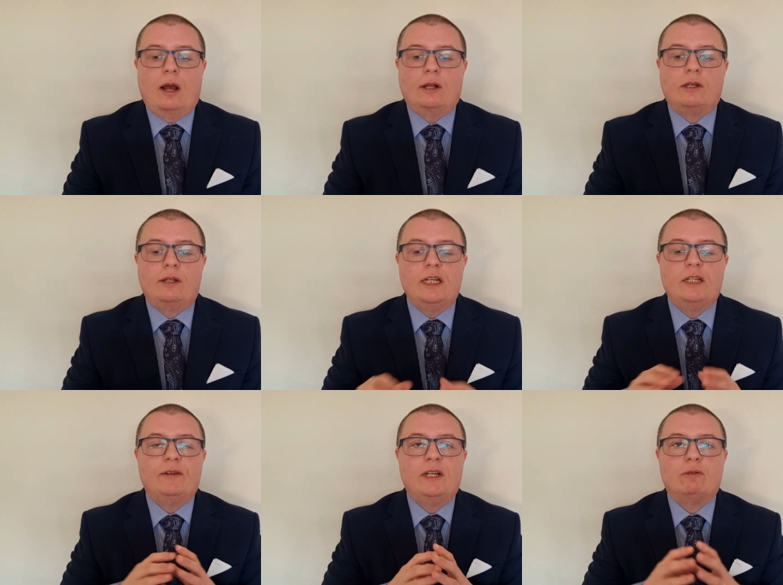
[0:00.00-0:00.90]
And so
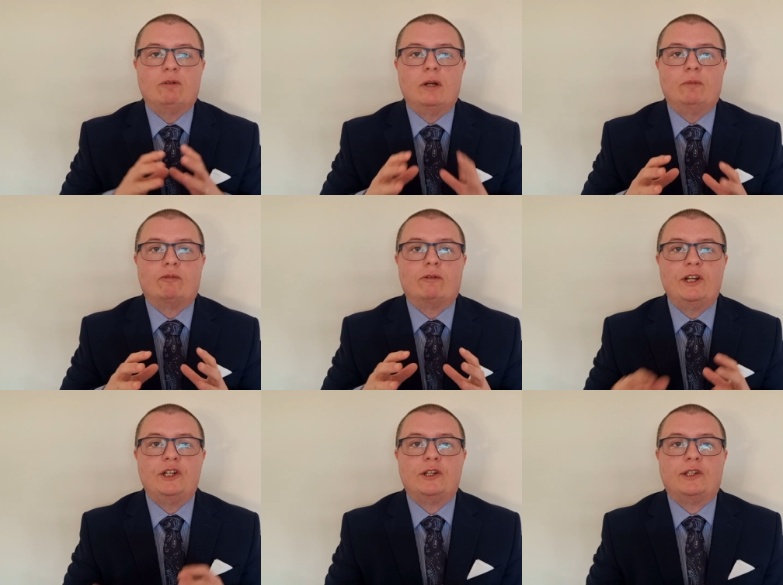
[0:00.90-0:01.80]
these things were
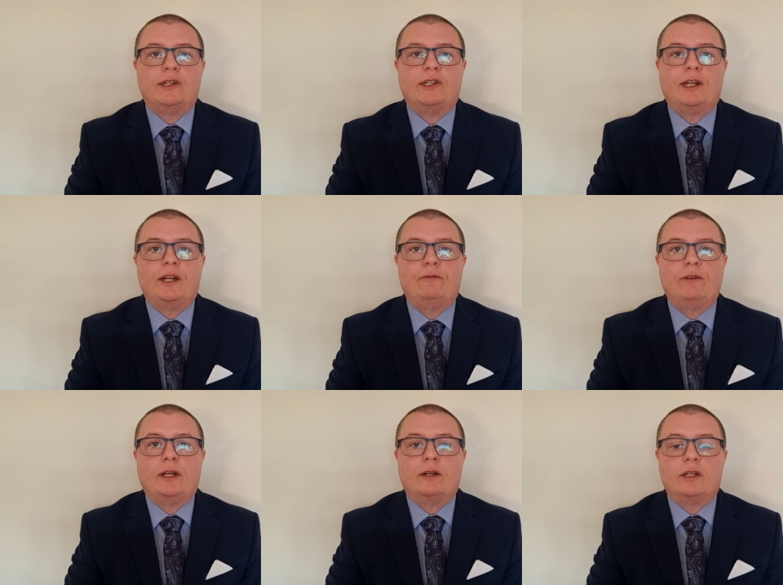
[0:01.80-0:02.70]
precious and
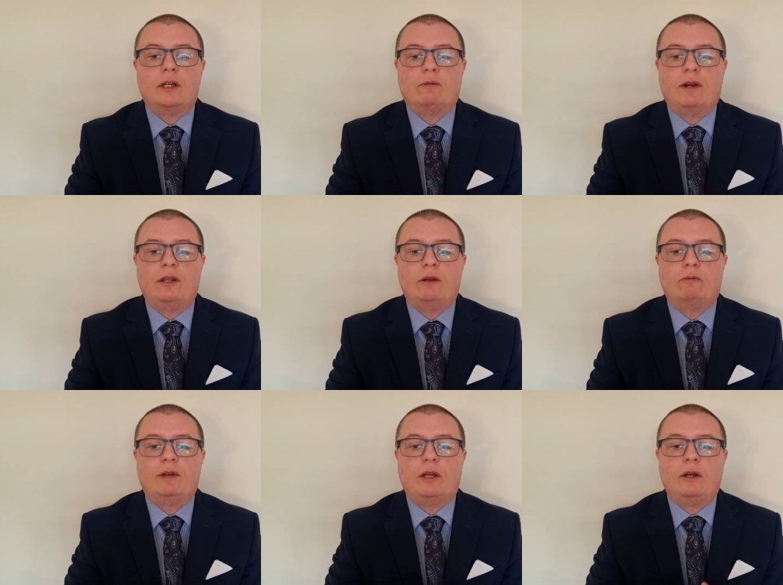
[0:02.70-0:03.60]
significant in a way
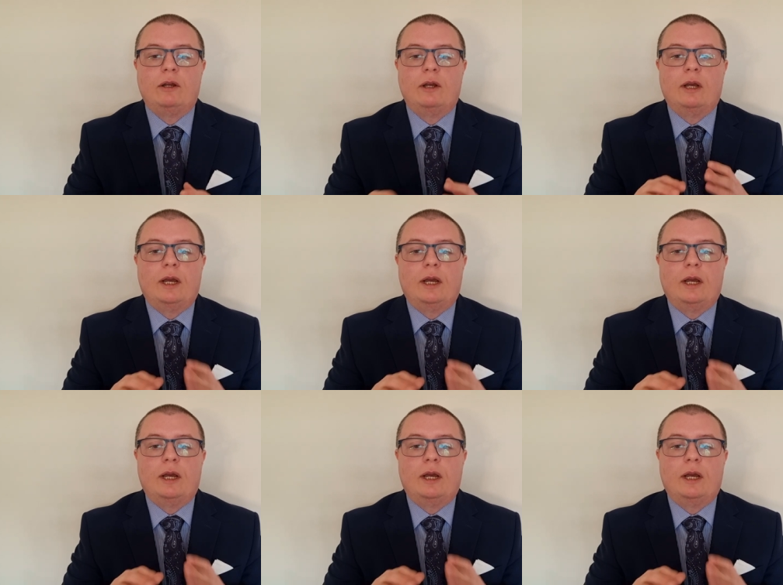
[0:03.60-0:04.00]
that we can